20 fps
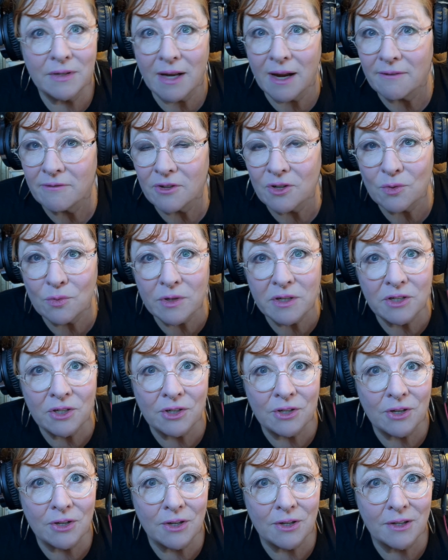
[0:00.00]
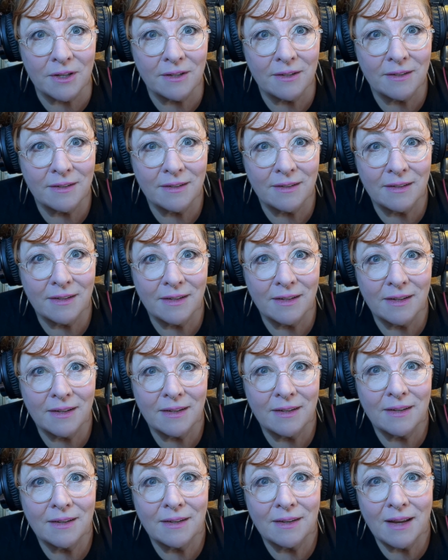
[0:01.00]
never to return,
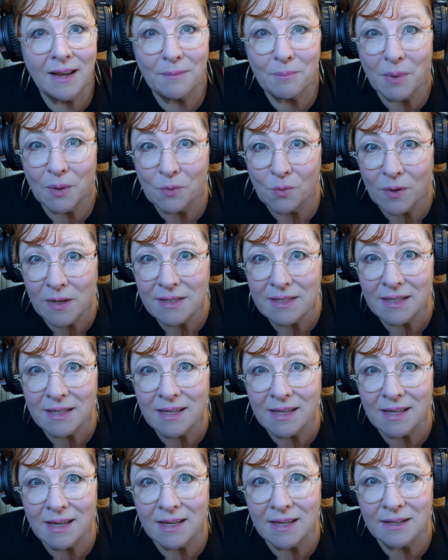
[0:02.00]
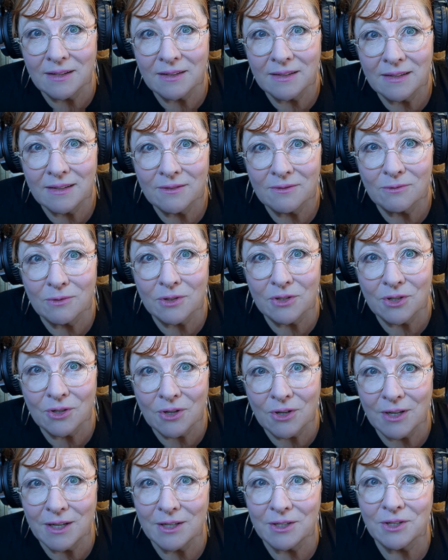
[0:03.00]
but once again
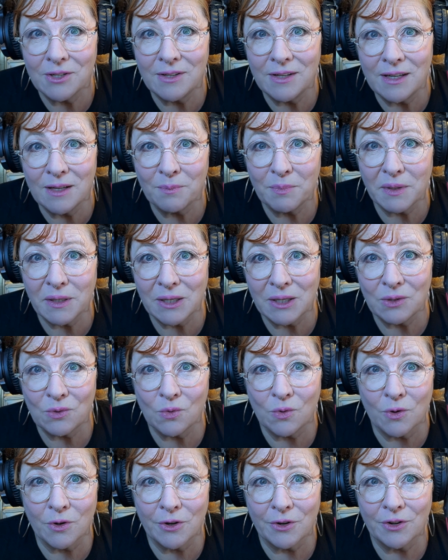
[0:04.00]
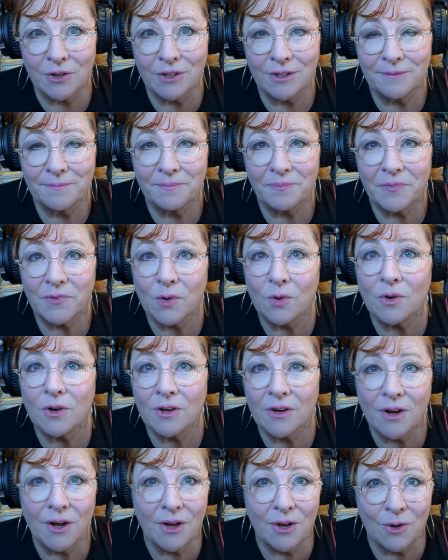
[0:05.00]
returning to the implicate order
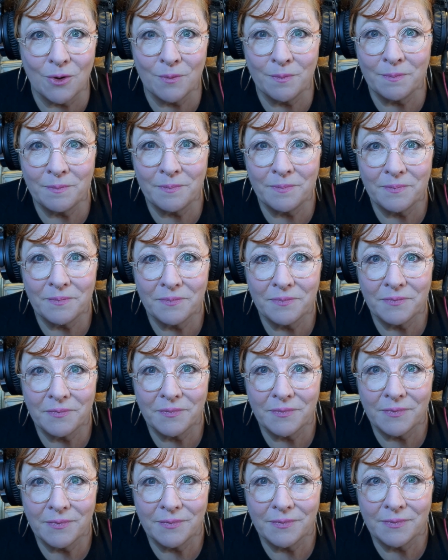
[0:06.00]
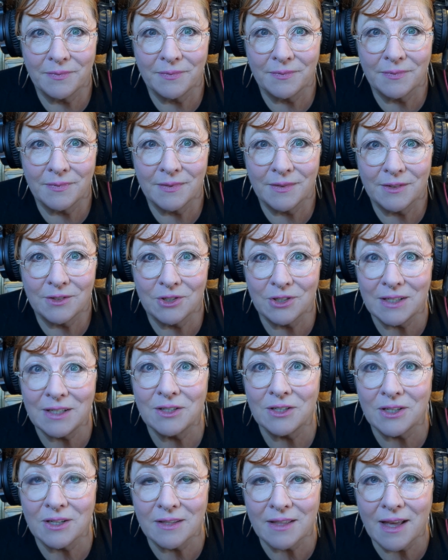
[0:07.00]
or home. She
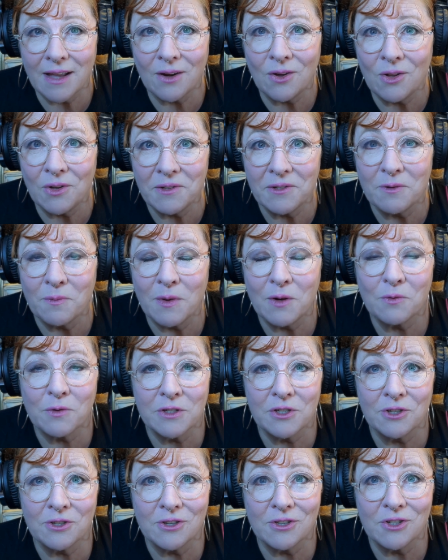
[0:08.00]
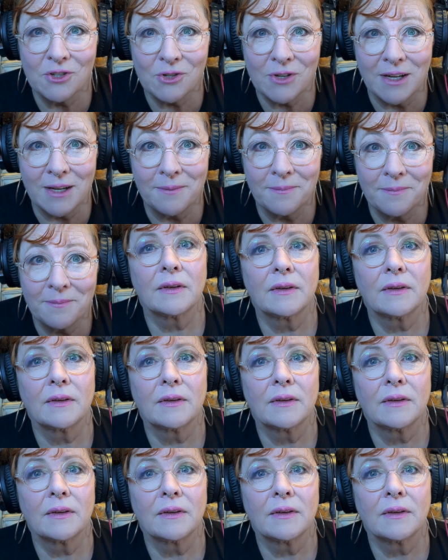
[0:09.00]
took that ultimate return trip.